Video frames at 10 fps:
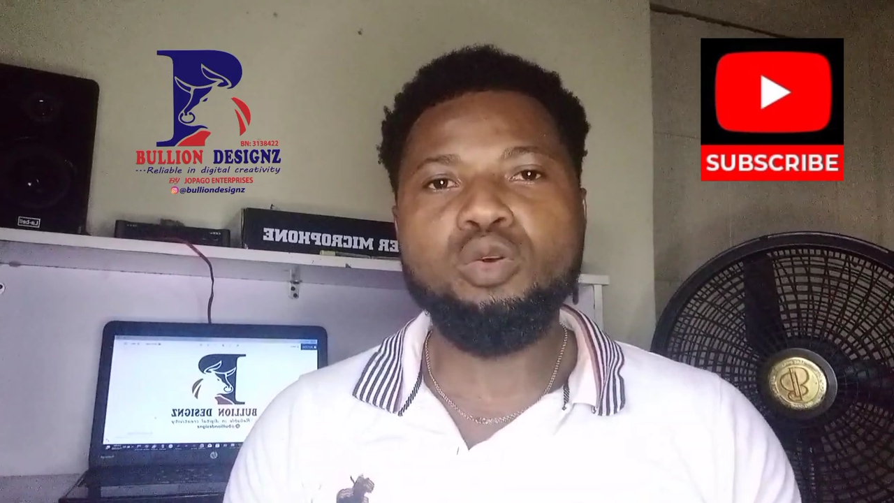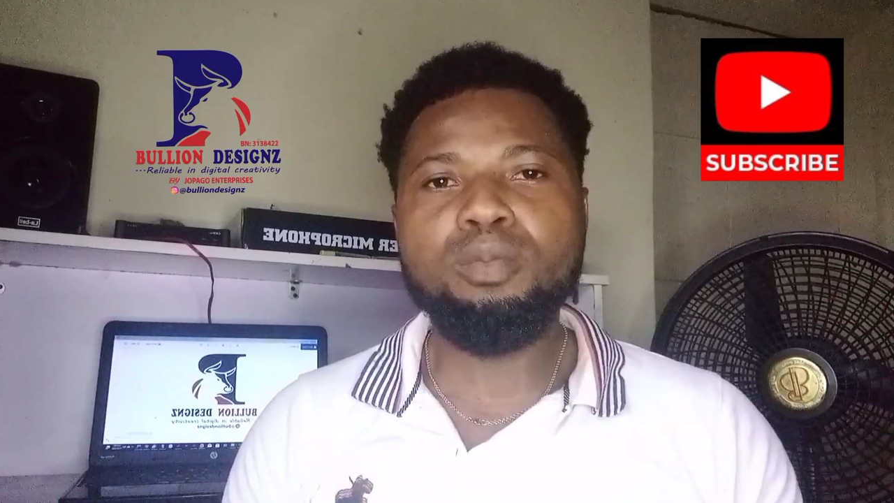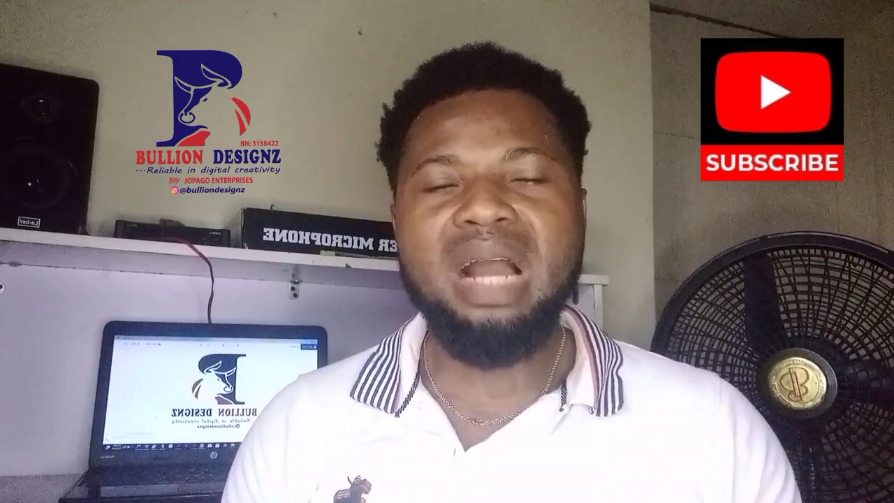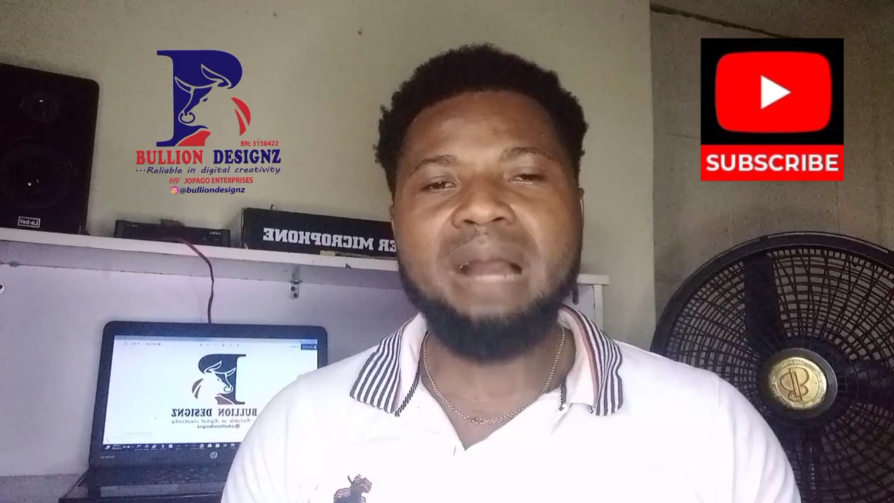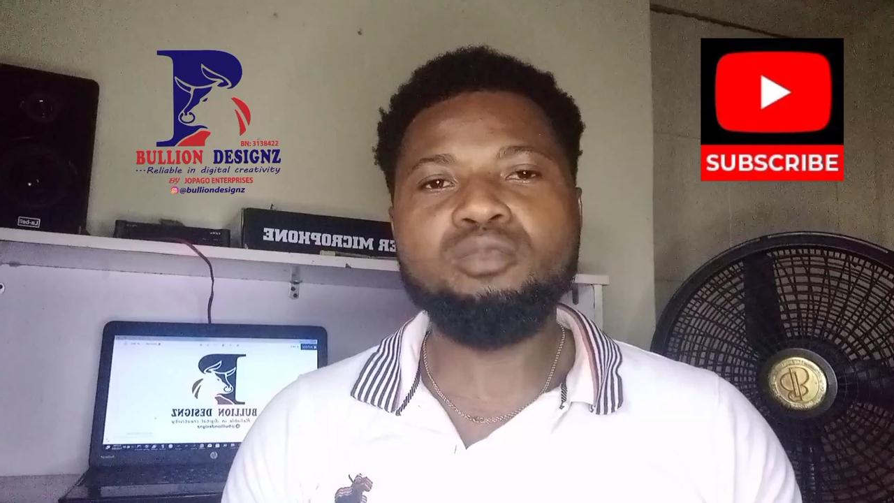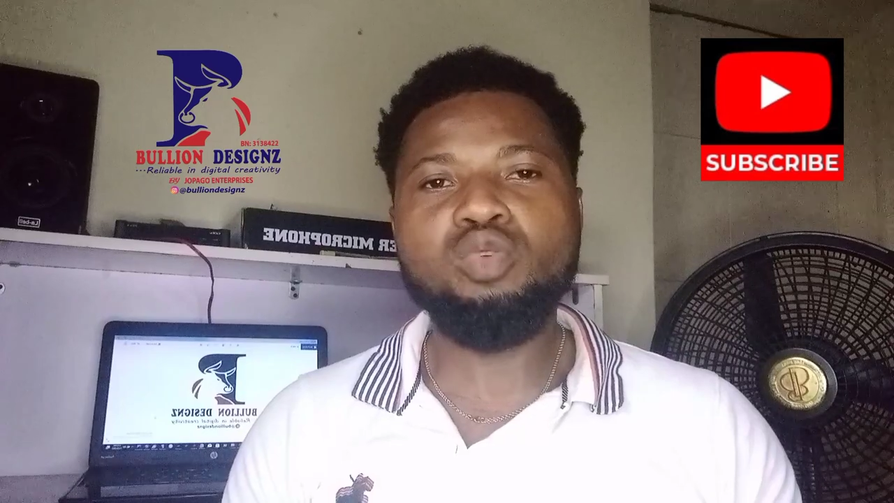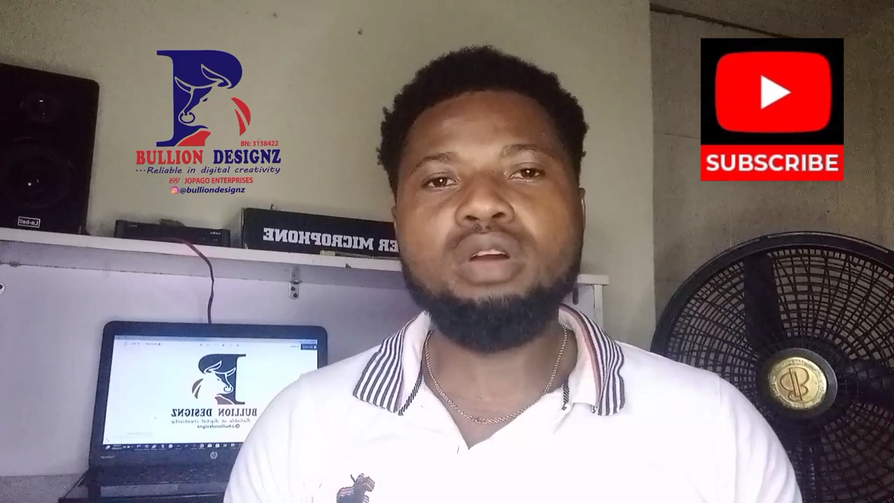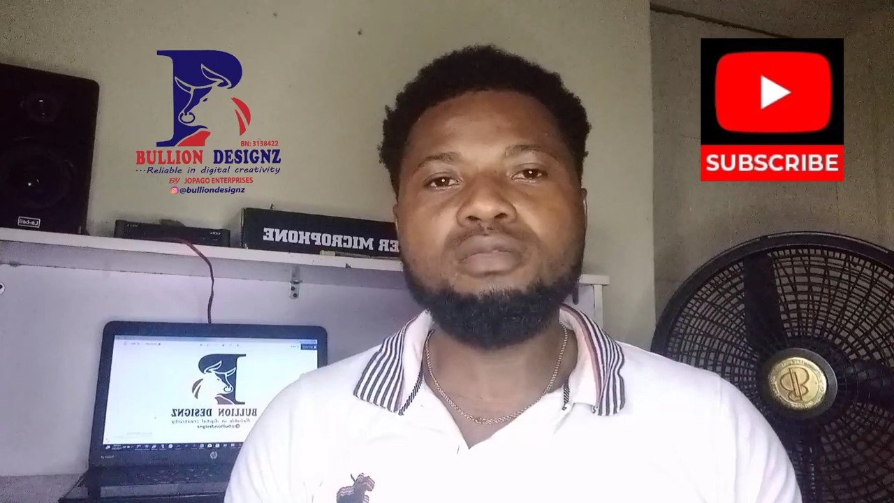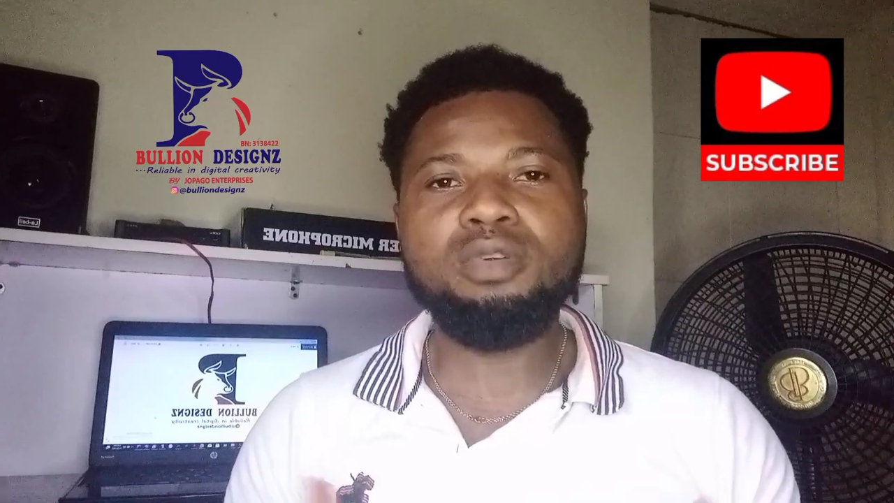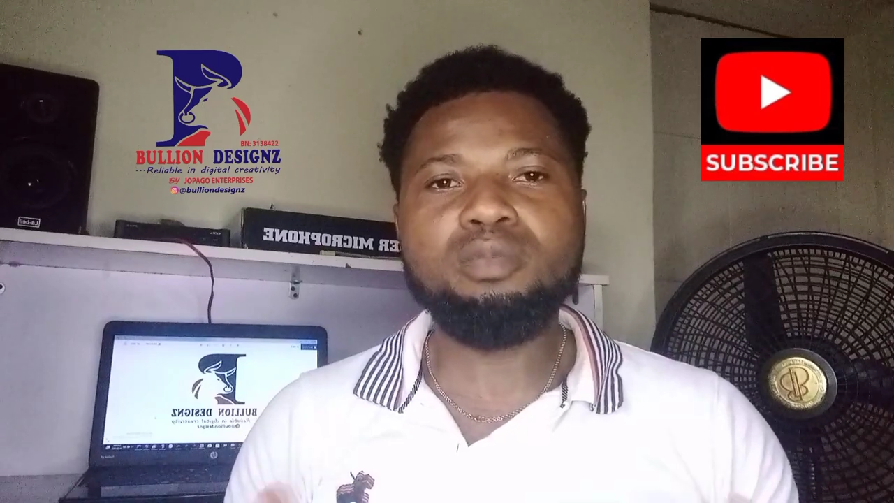home and
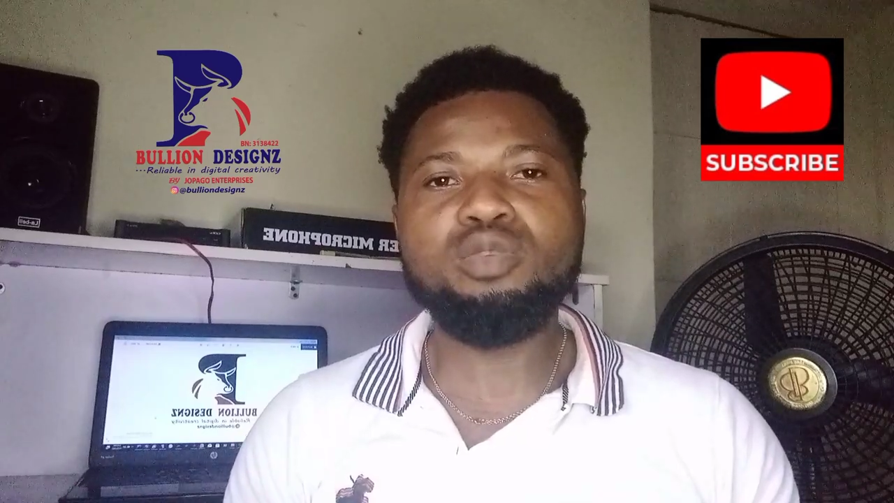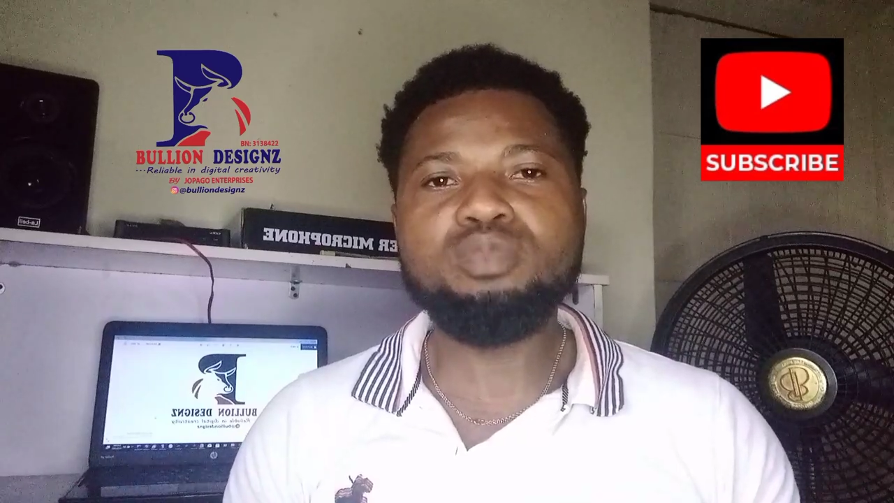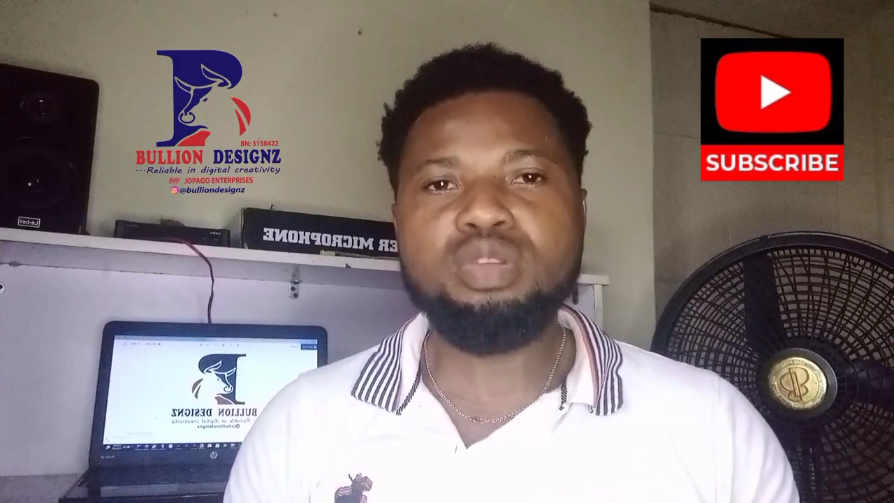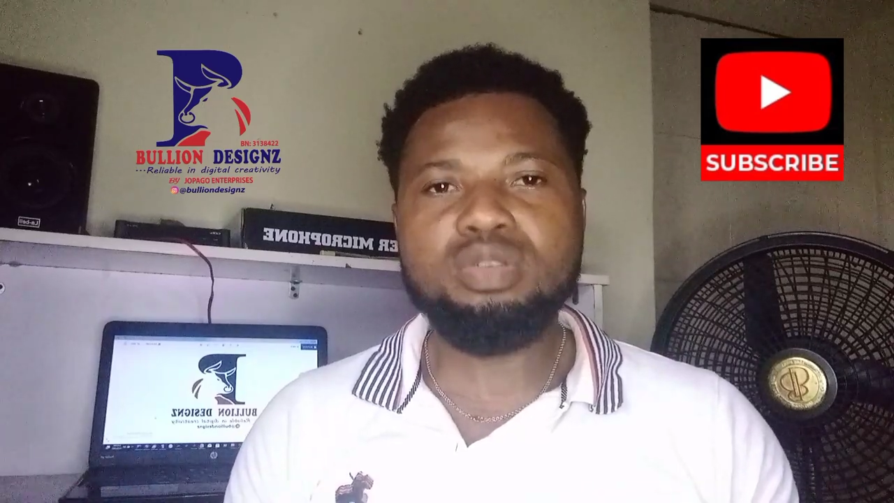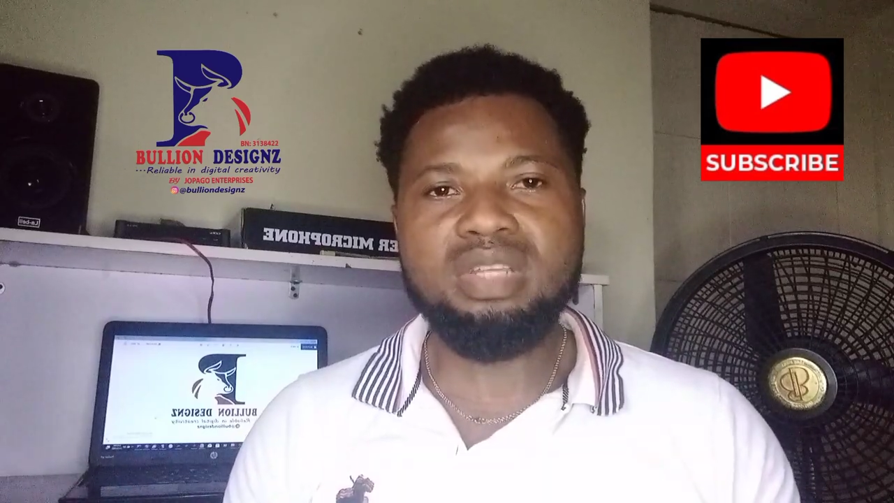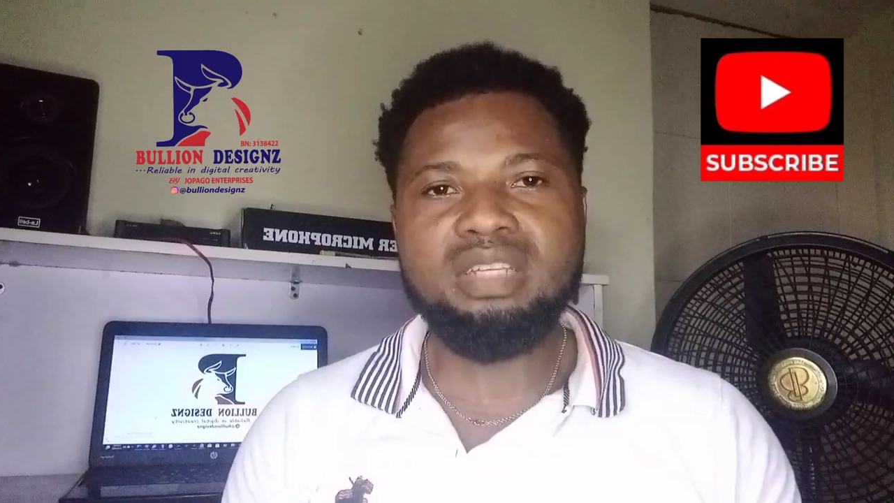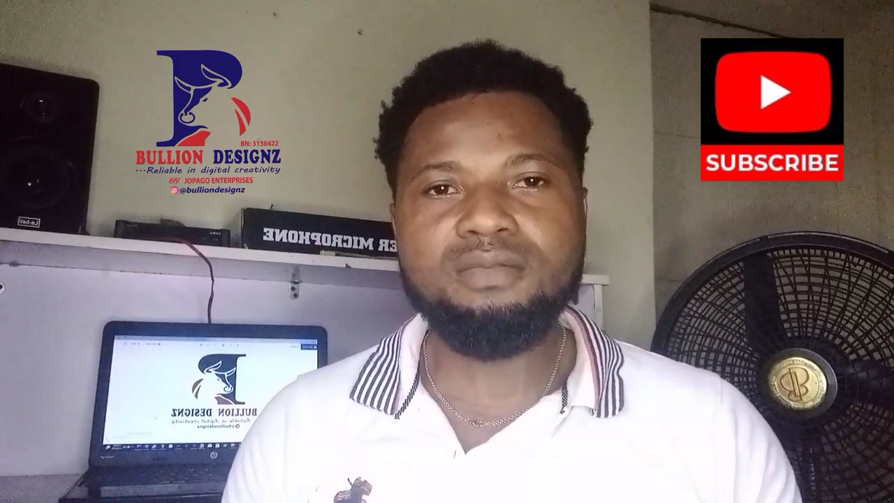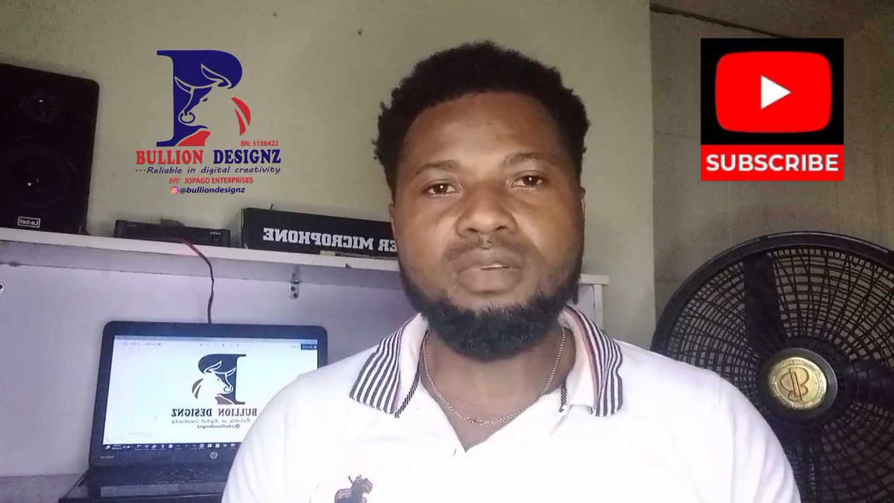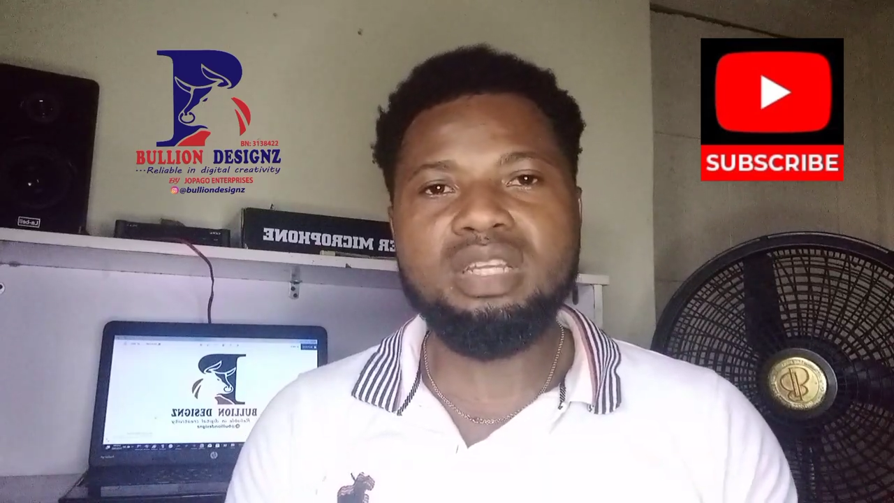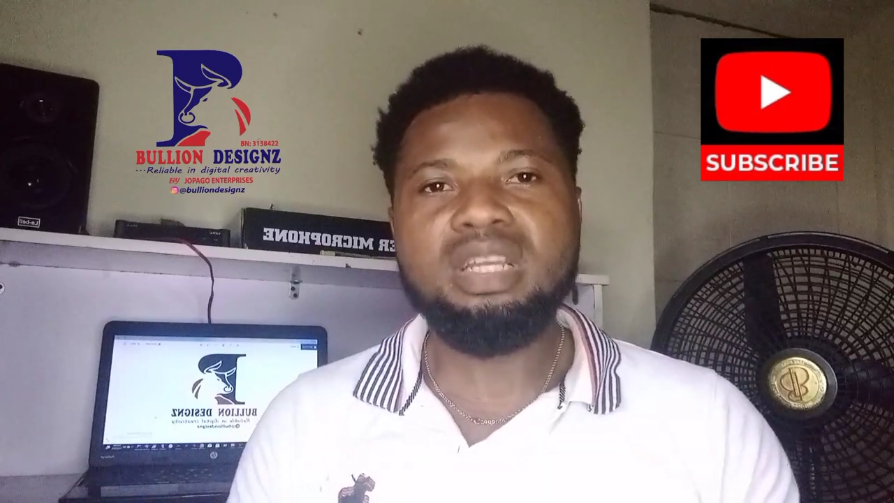work from home
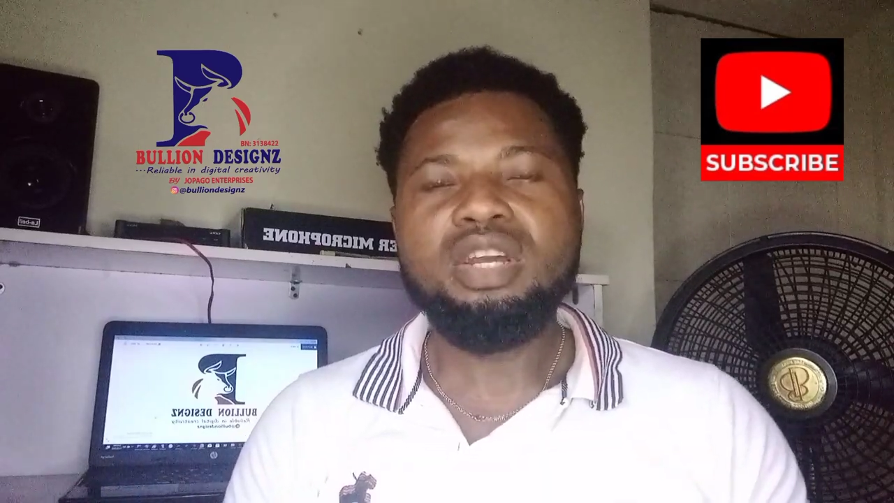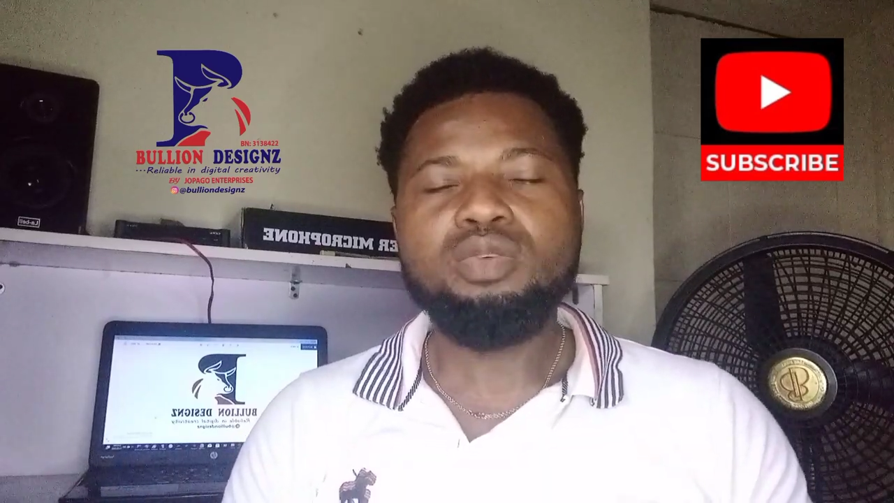successfully.